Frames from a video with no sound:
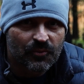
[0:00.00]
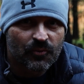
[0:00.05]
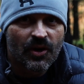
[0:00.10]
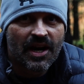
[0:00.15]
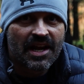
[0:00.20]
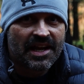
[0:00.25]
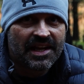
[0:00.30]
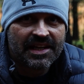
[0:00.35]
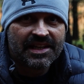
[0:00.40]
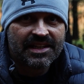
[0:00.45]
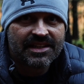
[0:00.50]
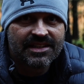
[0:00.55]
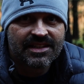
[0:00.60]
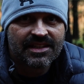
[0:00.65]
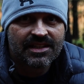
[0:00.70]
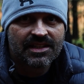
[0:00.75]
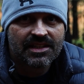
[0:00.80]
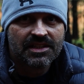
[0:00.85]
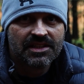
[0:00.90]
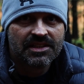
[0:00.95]
rained
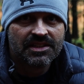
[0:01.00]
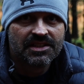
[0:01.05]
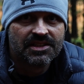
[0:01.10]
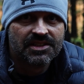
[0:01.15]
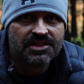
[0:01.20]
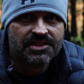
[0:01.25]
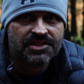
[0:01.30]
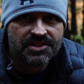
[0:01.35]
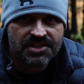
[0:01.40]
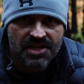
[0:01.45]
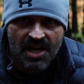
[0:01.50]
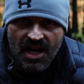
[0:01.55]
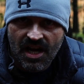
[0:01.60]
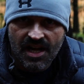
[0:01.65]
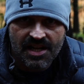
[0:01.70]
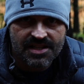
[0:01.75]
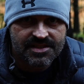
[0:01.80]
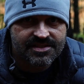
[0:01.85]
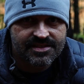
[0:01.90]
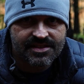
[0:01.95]

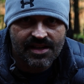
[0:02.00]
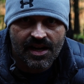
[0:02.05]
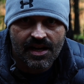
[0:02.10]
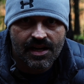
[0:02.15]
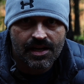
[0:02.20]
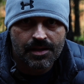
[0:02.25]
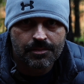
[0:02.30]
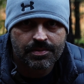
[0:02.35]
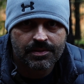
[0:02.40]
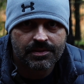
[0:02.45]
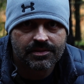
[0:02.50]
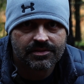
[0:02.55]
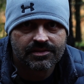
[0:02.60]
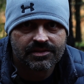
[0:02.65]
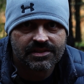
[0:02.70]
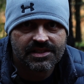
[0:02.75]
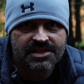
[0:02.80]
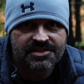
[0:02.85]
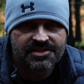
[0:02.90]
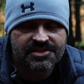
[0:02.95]
non-stop.
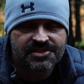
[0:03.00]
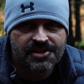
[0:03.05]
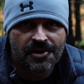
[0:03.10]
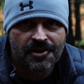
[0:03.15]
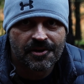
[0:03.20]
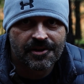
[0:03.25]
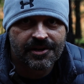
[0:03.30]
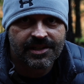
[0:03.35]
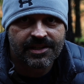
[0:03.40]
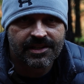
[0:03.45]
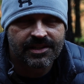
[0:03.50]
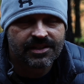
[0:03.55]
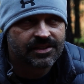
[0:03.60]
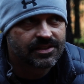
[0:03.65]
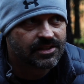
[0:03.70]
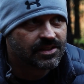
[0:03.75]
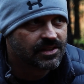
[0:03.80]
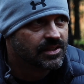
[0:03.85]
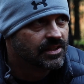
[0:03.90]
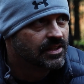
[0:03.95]
It started
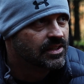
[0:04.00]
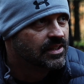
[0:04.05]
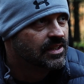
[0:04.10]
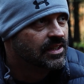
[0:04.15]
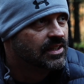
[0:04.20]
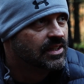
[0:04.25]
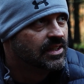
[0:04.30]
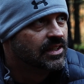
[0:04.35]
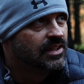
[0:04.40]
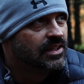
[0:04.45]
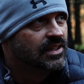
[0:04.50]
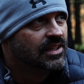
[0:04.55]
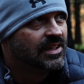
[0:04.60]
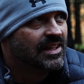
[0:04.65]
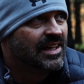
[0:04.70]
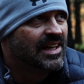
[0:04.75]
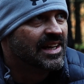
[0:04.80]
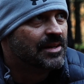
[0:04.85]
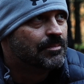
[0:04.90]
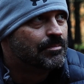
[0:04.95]

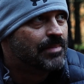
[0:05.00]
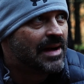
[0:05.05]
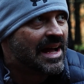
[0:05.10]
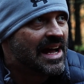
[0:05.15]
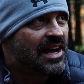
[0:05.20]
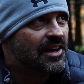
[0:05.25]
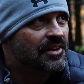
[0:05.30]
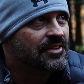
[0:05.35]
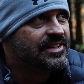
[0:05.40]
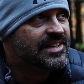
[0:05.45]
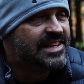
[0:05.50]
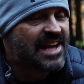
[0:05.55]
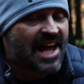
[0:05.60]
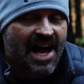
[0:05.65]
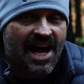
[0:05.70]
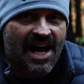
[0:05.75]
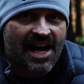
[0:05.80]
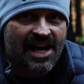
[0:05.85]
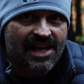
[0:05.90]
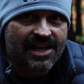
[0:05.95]
at about
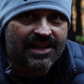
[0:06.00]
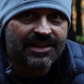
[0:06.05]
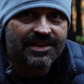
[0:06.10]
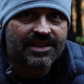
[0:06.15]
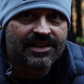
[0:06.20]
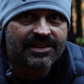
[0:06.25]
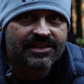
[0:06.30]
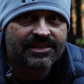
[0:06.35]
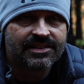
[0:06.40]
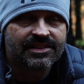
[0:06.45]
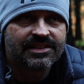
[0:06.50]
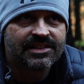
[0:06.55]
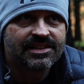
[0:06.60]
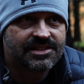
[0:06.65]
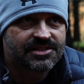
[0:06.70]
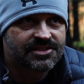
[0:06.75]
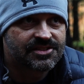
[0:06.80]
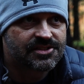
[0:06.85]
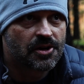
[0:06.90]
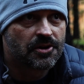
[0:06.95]
9.
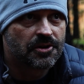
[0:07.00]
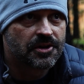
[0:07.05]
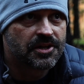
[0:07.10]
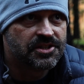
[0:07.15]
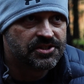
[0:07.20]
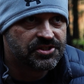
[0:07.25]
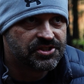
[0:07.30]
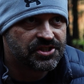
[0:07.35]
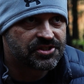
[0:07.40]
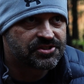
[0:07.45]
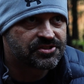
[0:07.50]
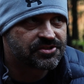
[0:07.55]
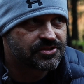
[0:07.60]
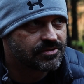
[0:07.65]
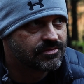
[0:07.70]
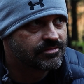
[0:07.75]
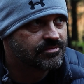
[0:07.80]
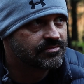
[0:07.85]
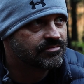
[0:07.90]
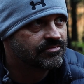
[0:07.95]
It started just
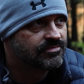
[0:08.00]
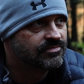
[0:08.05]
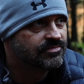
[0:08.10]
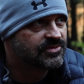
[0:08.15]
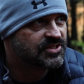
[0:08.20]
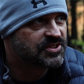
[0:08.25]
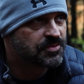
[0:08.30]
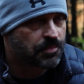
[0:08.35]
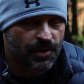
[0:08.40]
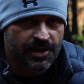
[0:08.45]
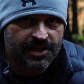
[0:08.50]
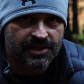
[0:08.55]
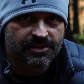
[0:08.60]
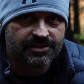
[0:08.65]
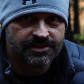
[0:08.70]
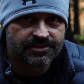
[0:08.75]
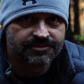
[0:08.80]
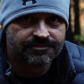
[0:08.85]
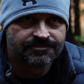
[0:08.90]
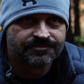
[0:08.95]

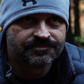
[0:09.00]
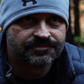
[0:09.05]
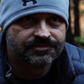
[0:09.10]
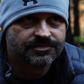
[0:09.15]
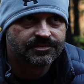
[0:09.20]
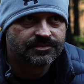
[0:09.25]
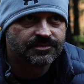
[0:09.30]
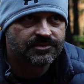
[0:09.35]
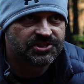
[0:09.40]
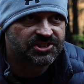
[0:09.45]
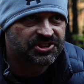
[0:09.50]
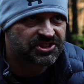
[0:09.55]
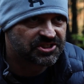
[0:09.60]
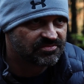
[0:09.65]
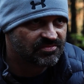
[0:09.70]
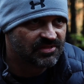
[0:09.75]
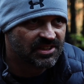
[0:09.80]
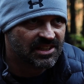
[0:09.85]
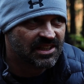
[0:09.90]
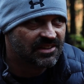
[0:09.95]
sprinkling, just
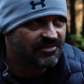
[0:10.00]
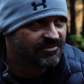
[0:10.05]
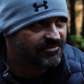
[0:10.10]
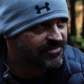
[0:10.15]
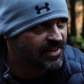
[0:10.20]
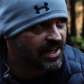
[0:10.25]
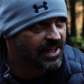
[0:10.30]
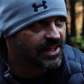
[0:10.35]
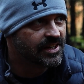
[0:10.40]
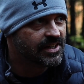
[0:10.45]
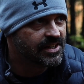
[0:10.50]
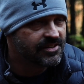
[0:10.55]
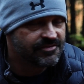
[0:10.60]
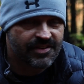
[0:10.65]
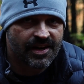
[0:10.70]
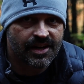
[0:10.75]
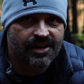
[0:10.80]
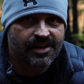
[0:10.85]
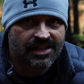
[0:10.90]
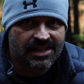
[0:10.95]
very,
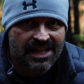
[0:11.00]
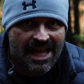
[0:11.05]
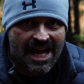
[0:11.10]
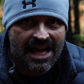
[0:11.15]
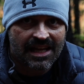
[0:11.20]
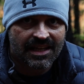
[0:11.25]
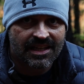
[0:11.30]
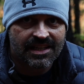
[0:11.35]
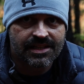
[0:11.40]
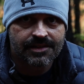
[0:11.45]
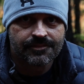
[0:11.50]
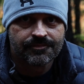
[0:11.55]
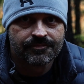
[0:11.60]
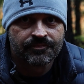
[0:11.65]
very lightly.